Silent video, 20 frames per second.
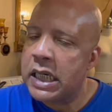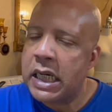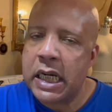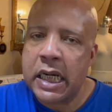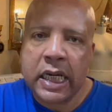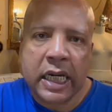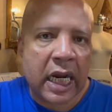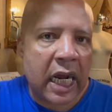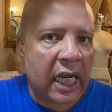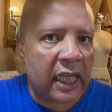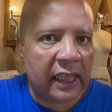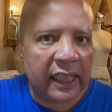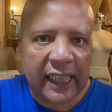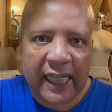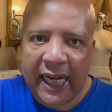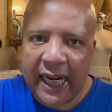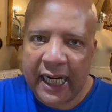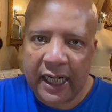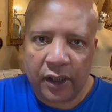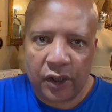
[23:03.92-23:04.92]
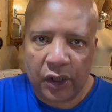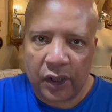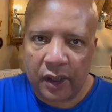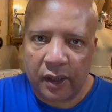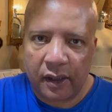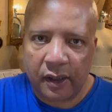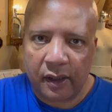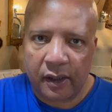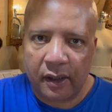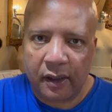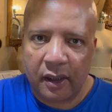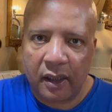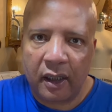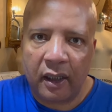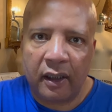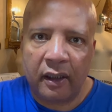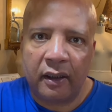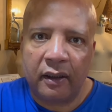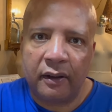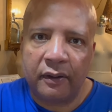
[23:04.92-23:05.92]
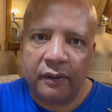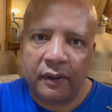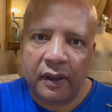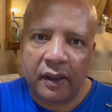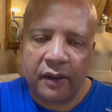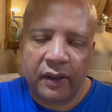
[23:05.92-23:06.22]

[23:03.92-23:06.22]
not the edges of